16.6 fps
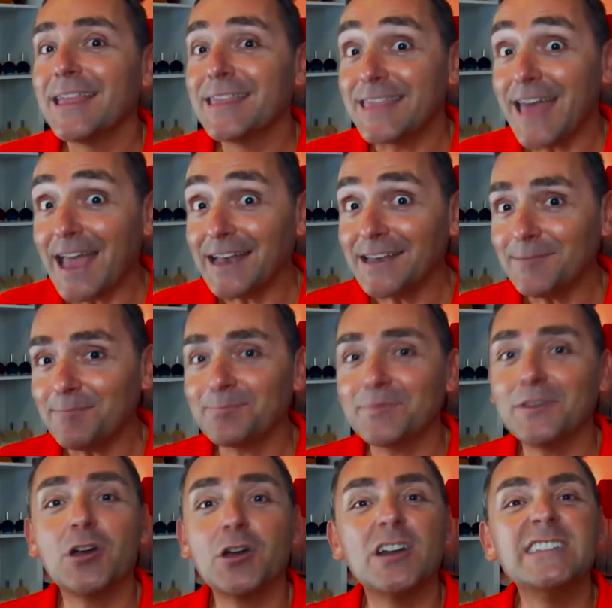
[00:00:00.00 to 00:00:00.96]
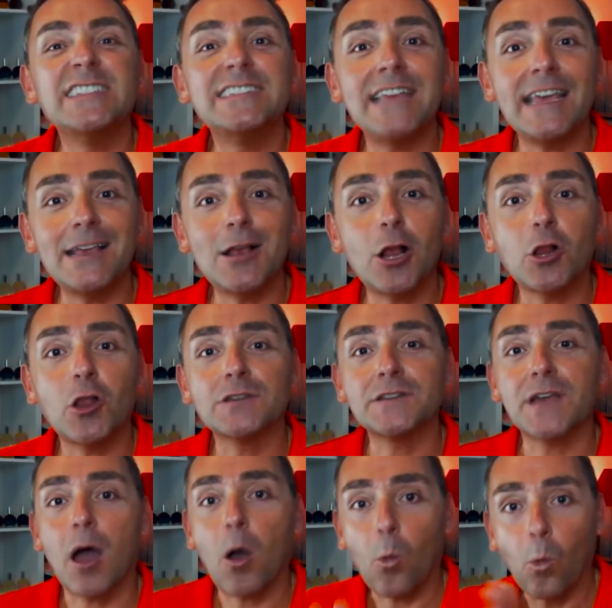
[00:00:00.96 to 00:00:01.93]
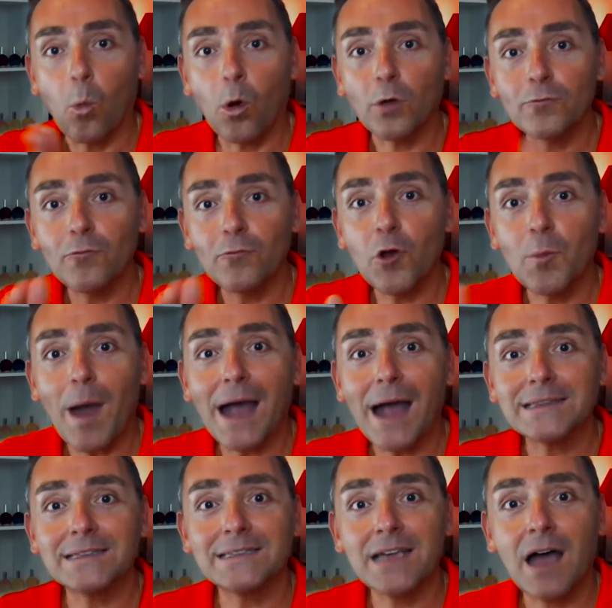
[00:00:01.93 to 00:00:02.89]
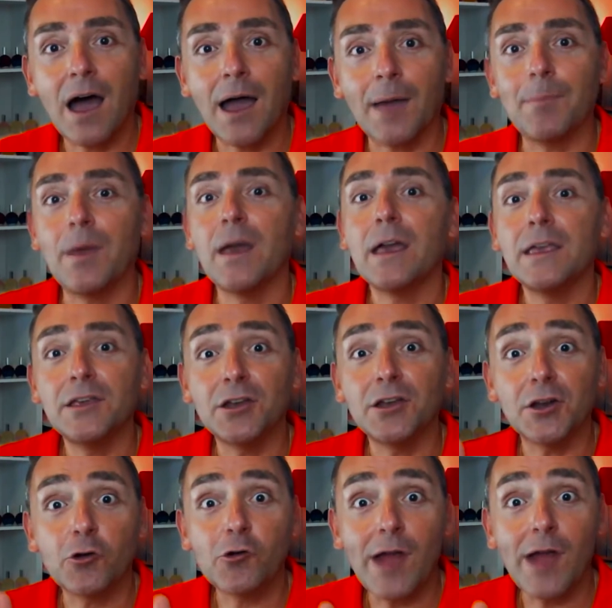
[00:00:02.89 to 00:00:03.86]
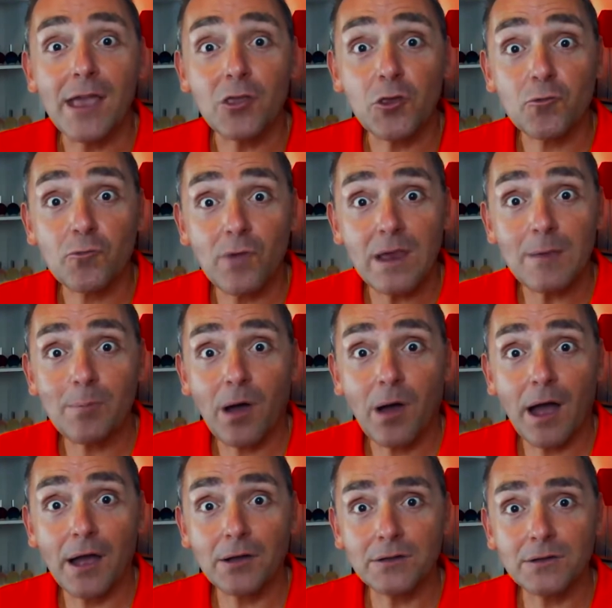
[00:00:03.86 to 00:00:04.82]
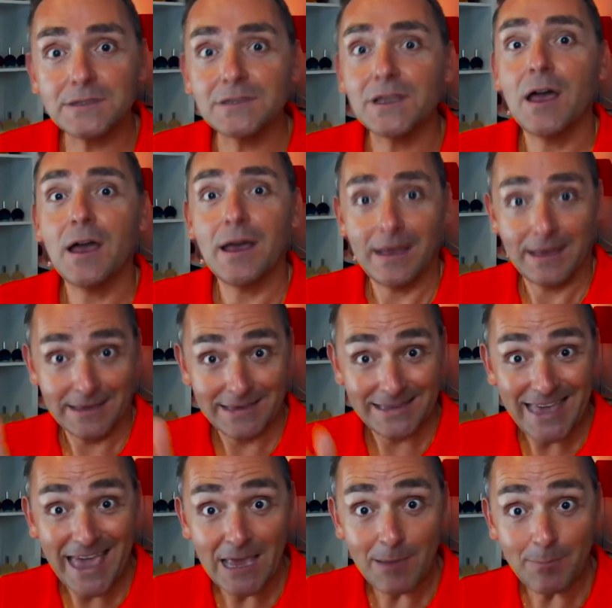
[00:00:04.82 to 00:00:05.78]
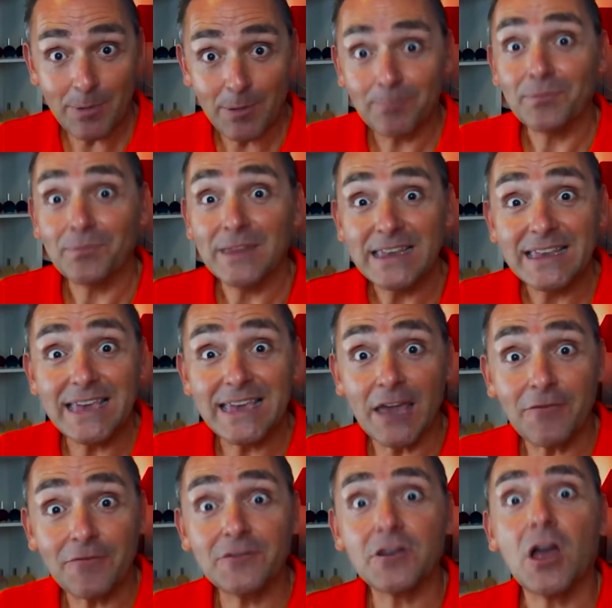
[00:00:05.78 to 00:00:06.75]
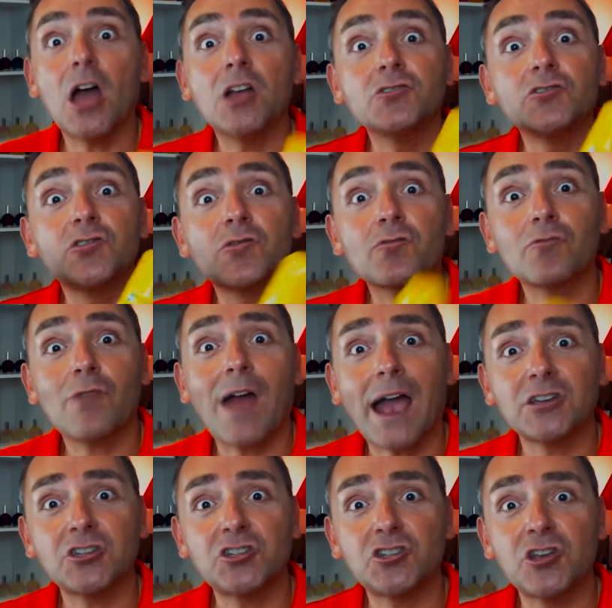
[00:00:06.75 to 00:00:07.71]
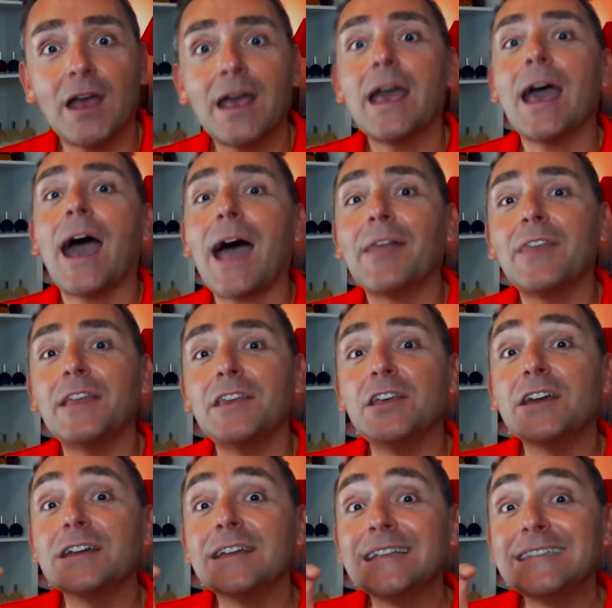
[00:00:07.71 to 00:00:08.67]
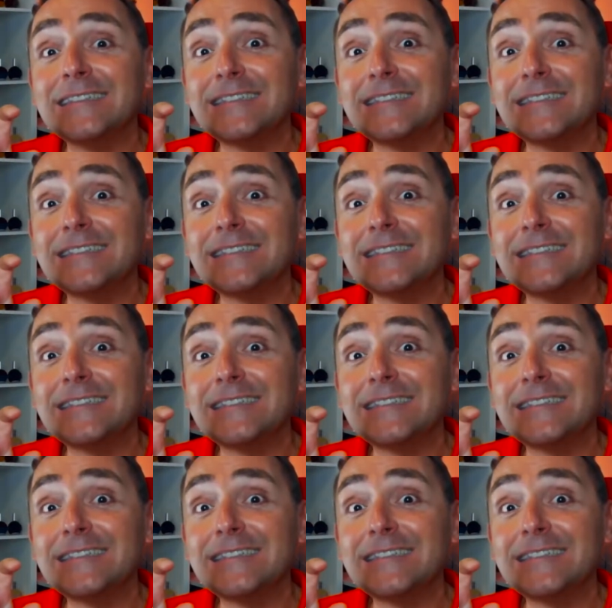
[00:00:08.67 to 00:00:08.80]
Then you're gonna declutter one room at a time. You're gonna create three piles, keep, gift and trash. And then you're gonna